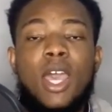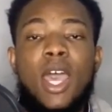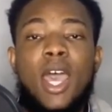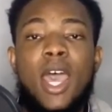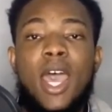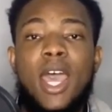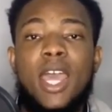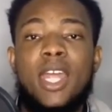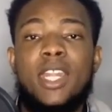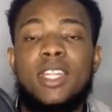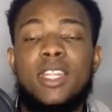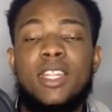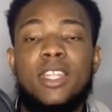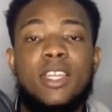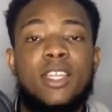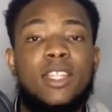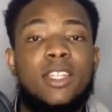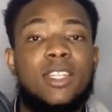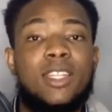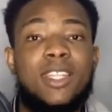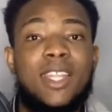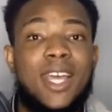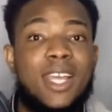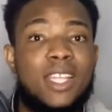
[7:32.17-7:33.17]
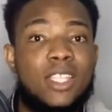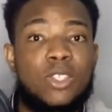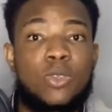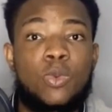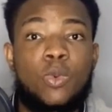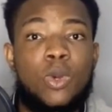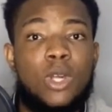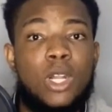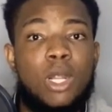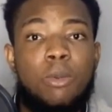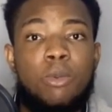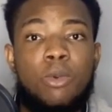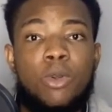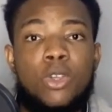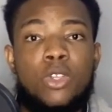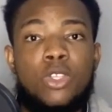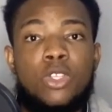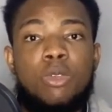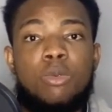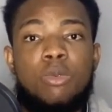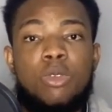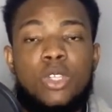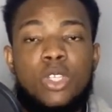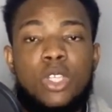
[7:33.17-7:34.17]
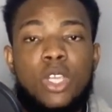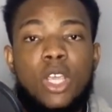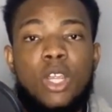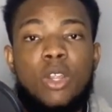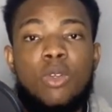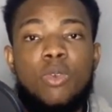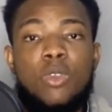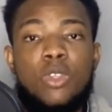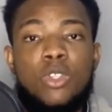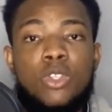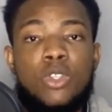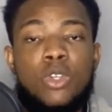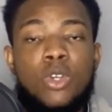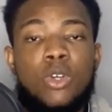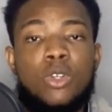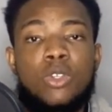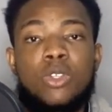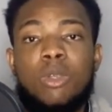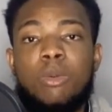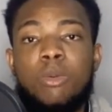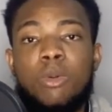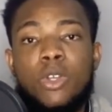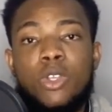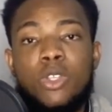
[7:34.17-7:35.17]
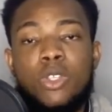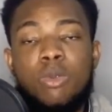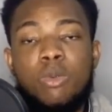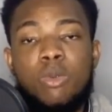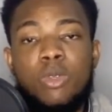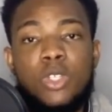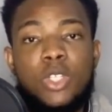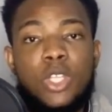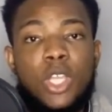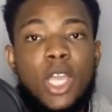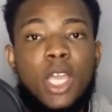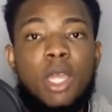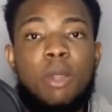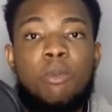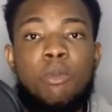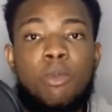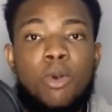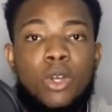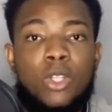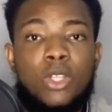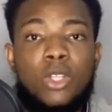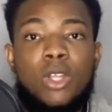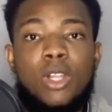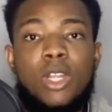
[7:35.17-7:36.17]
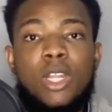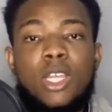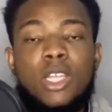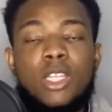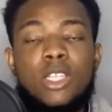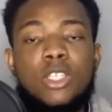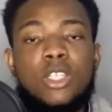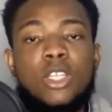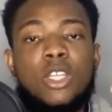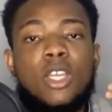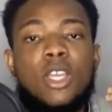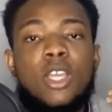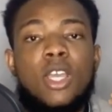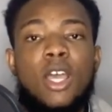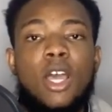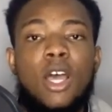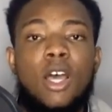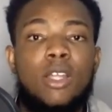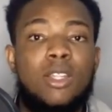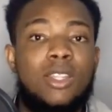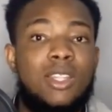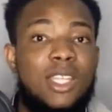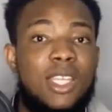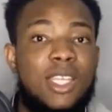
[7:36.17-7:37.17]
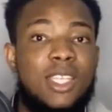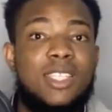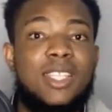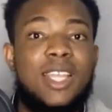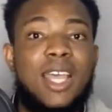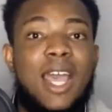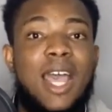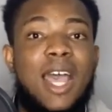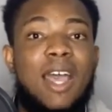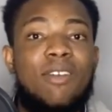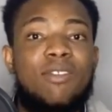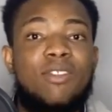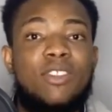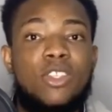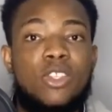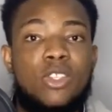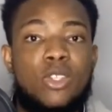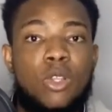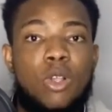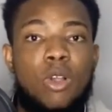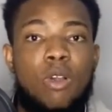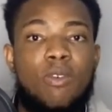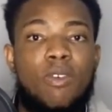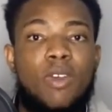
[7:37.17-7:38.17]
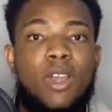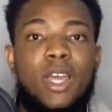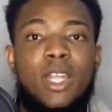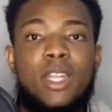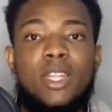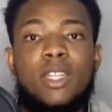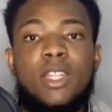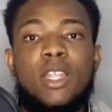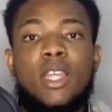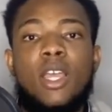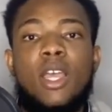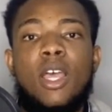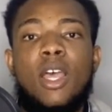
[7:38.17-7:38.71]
And that's what I'm going to be sharing with you. Also, I'm going to be sharing more knowledge on things that I've discovered,